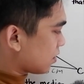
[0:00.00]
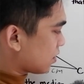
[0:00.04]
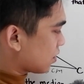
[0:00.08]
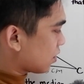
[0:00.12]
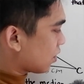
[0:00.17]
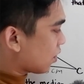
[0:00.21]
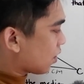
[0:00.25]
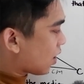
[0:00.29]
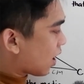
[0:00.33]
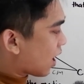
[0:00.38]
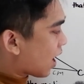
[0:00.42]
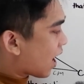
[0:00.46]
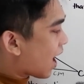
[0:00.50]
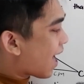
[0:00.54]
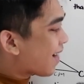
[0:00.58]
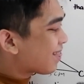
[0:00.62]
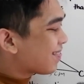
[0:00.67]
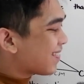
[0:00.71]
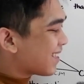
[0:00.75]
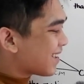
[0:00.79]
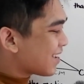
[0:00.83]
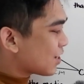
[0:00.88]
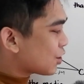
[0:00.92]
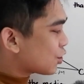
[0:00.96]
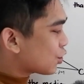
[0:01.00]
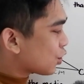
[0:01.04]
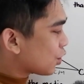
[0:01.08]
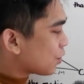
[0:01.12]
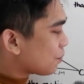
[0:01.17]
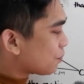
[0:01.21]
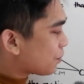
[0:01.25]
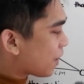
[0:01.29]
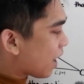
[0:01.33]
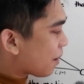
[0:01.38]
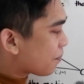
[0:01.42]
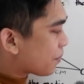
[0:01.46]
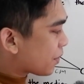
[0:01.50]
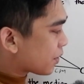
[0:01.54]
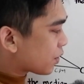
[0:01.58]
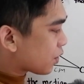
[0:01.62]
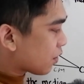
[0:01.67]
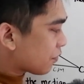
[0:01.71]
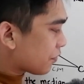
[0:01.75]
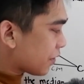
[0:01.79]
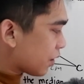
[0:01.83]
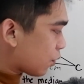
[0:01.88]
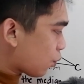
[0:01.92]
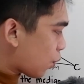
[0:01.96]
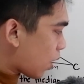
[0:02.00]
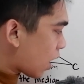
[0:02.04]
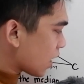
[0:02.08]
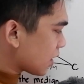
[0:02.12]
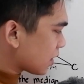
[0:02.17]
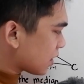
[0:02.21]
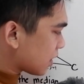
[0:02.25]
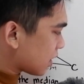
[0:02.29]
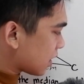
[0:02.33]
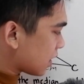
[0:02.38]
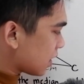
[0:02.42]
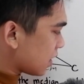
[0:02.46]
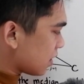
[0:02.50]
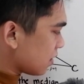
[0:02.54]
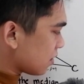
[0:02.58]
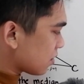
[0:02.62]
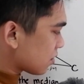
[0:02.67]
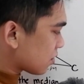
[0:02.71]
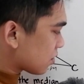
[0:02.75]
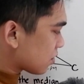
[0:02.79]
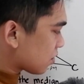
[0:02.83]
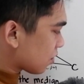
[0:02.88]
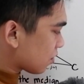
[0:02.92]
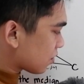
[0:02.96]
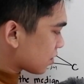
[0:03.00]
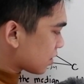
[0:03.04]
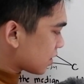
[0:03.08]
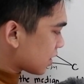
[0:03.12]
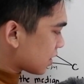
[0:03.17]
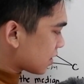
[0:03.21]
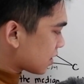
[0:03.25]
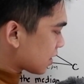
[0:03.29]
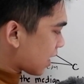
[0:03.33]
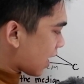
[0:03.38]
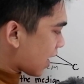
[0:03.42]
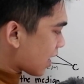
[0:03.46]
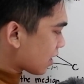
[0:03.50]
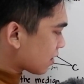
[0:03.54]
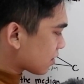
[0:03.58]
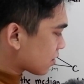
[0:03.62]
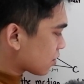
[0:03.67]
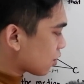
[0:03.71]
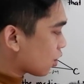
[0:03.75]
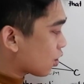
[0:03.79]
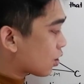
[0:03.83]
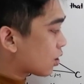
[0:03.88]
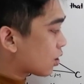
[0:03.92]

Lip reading: So addition property of equality, so 6x